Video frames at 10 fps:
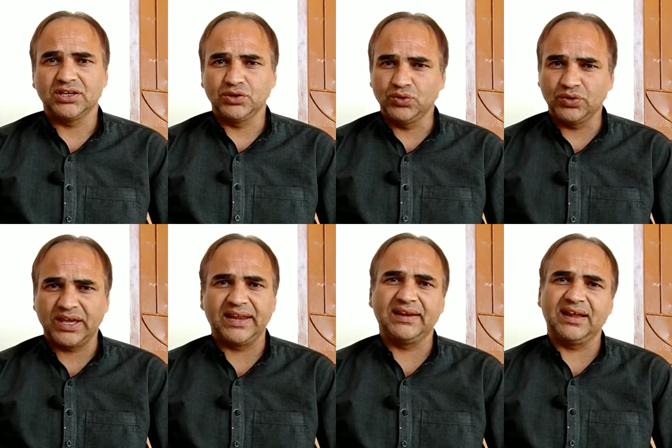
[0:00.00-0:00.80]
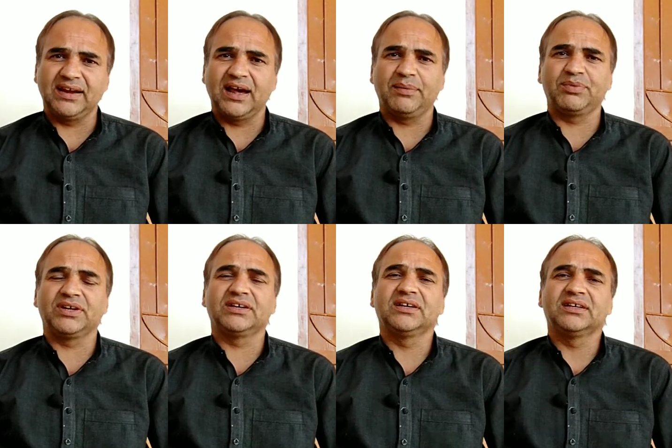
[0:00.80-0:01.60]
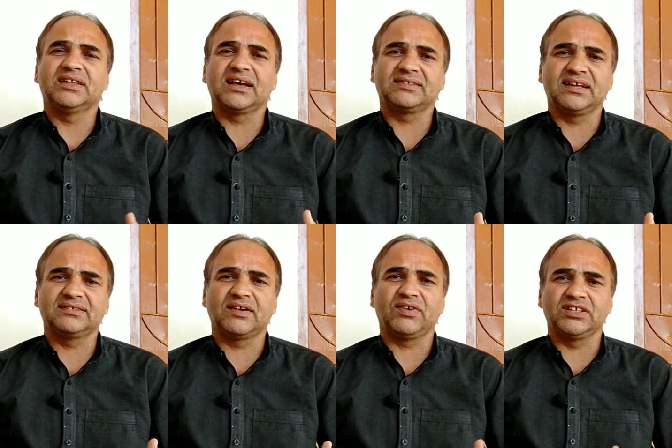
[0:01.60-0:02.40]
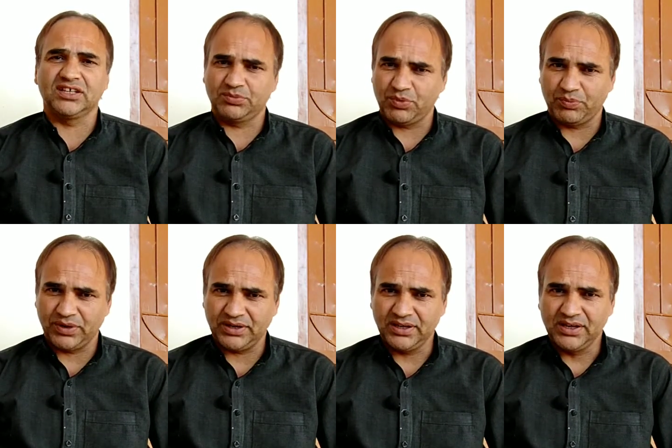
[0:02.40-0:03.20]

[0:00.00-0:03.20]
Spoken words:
you can adopt the accents of other people.